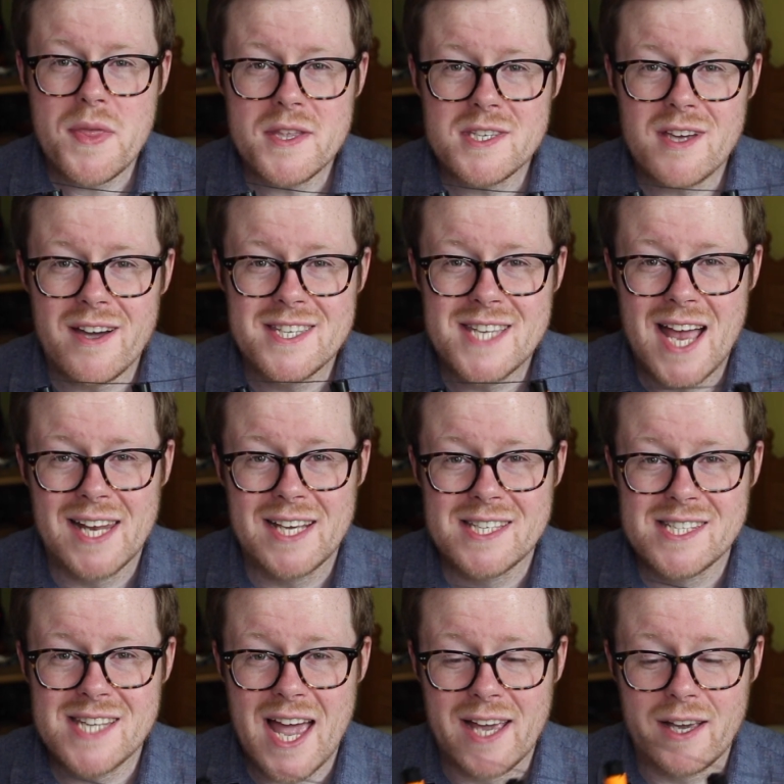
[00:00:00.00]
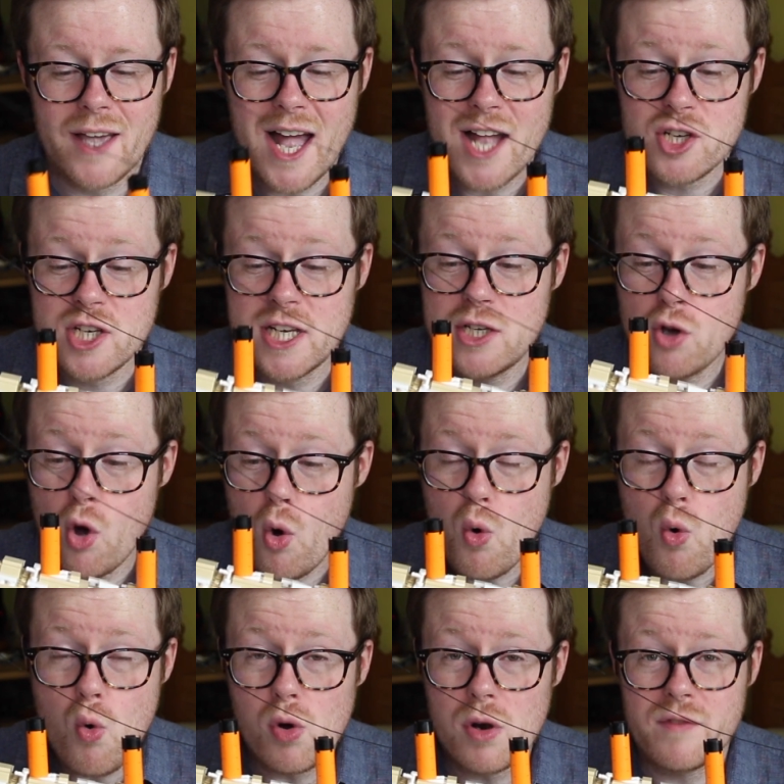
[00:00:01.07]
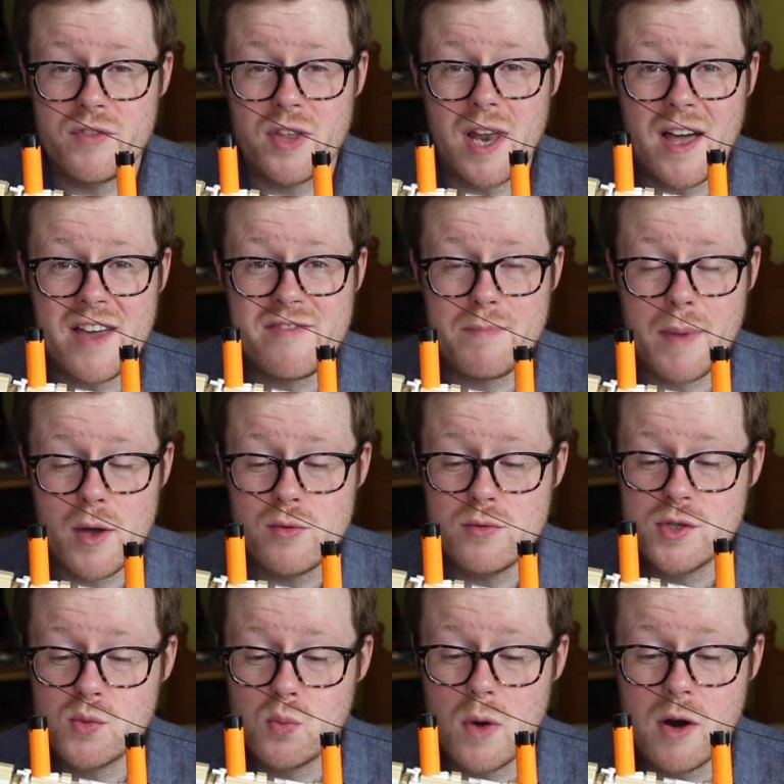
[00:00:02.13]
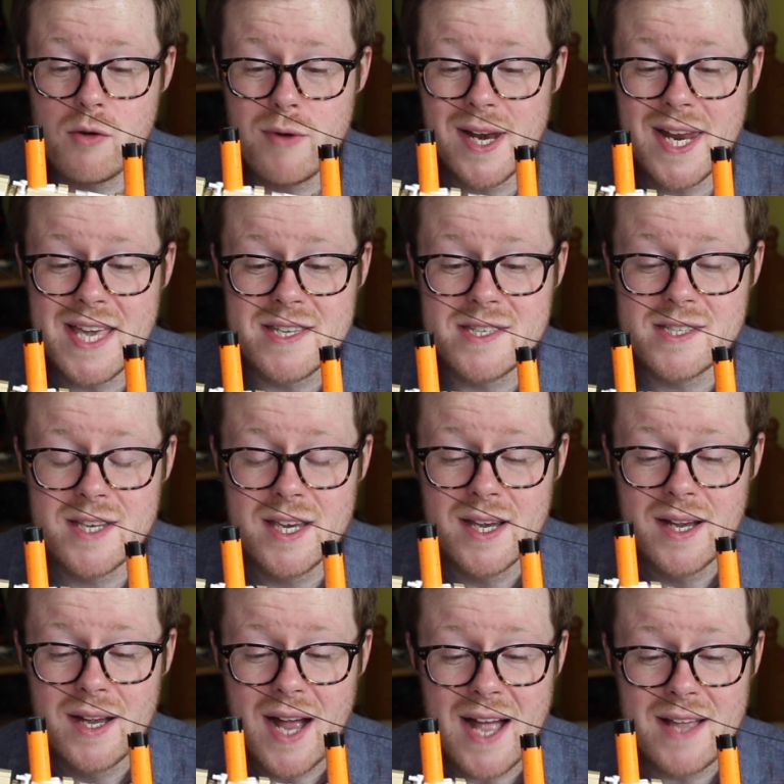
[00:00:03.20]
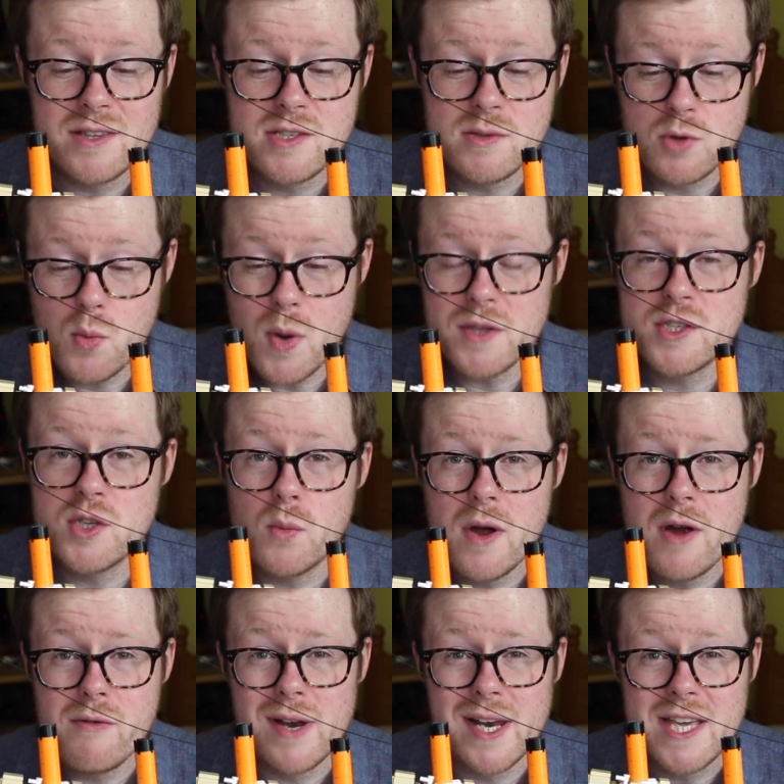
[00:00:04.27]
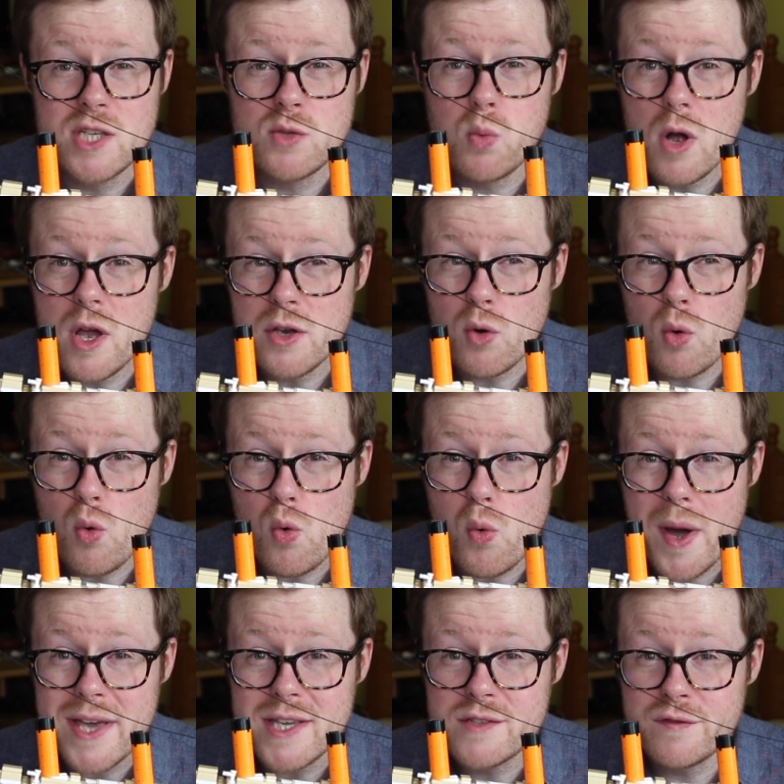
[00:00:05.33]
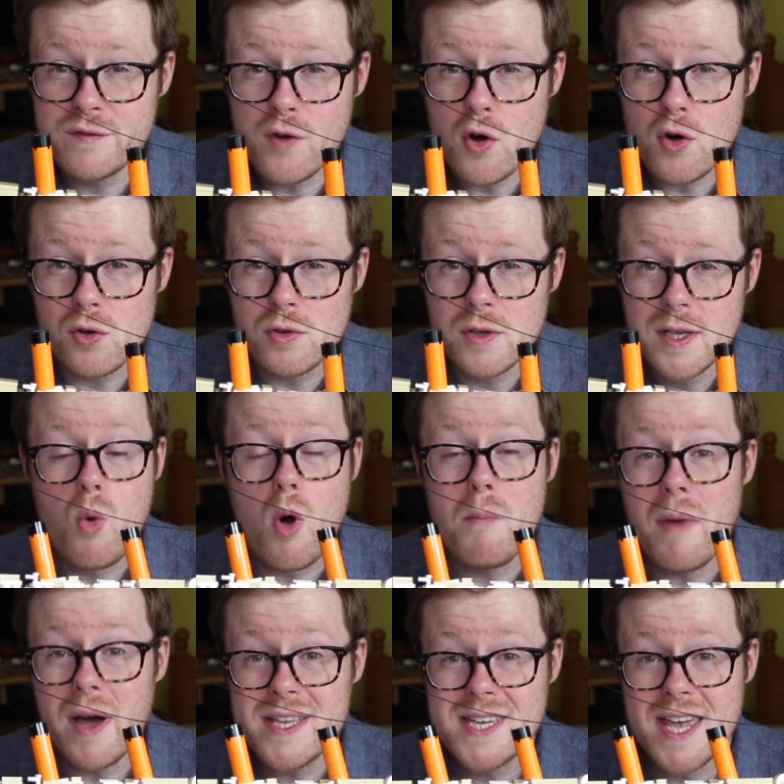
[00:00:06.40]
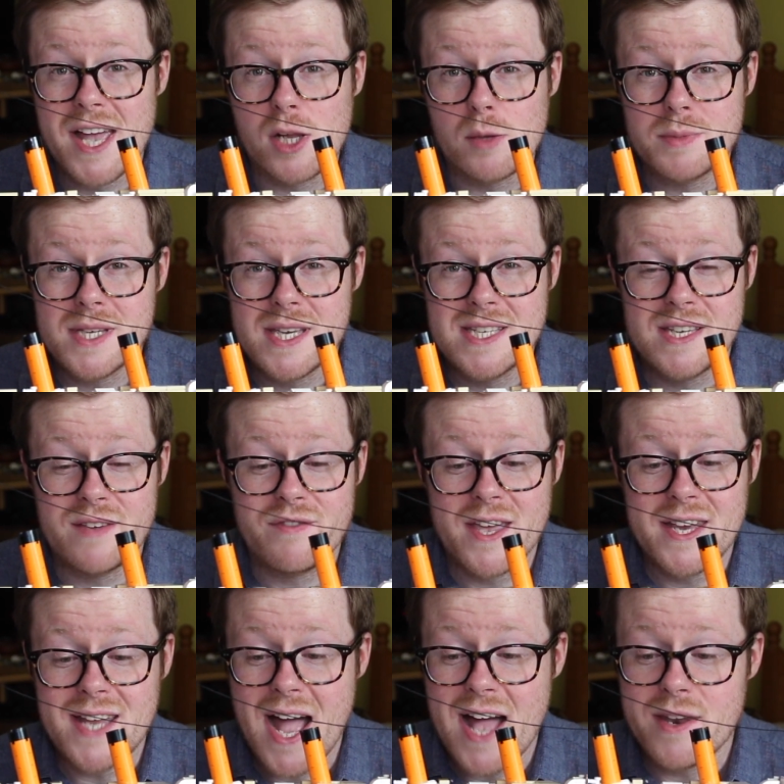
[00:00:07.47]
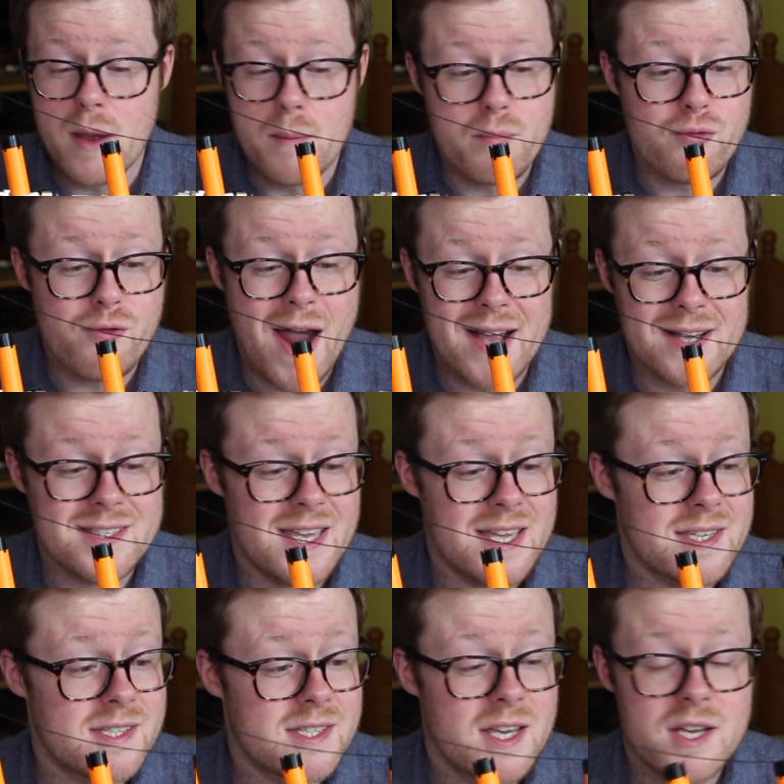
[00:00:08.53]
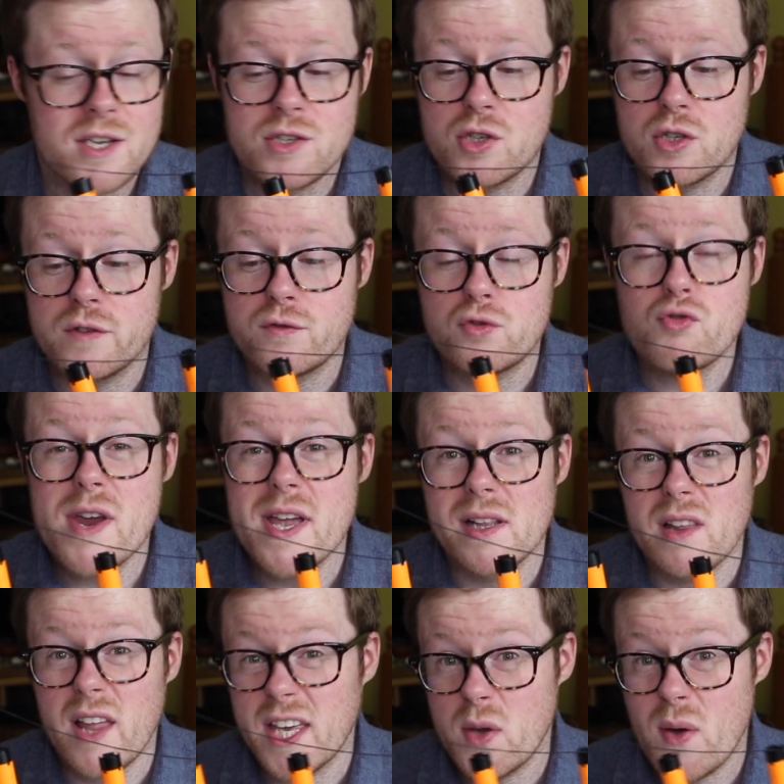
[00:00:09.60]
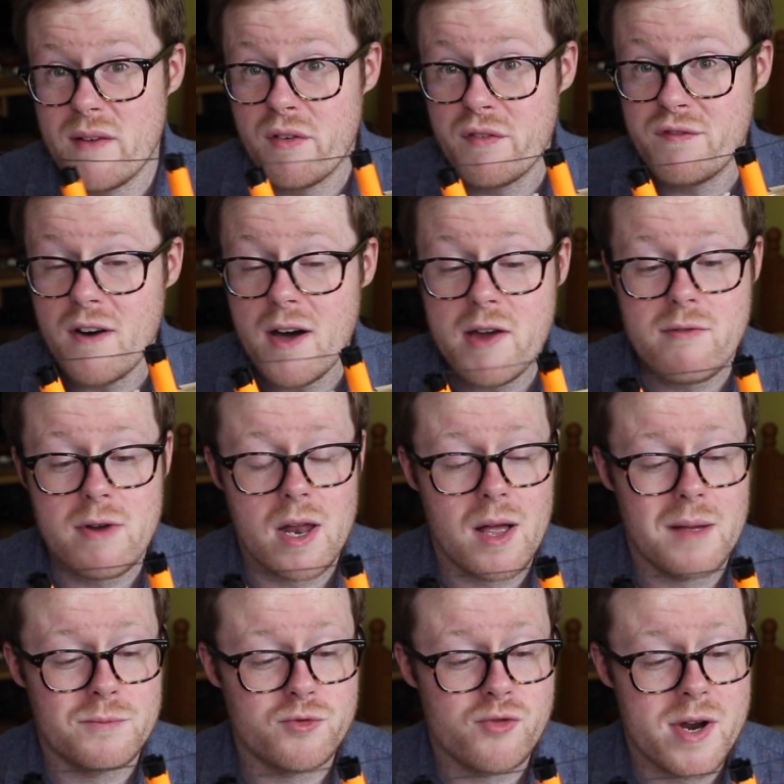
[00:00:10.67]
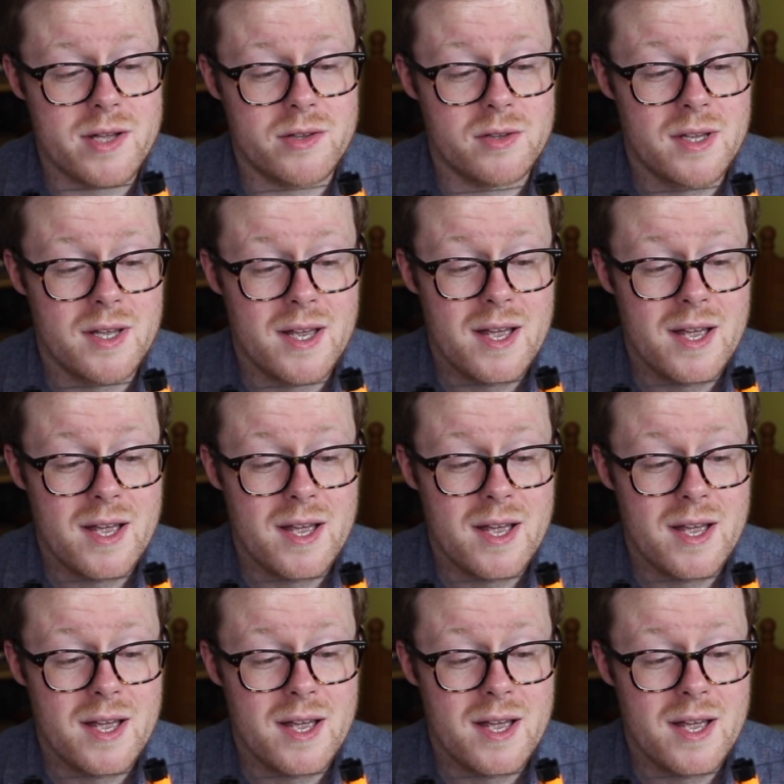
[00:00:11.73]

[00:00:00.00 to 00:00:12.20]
when the Titanic sank, actually not all of the lifeboats were released, and the ones that were released weren't always full. What might have helped is if they'd had a practice sort of drill, like you have a fire alarm drill.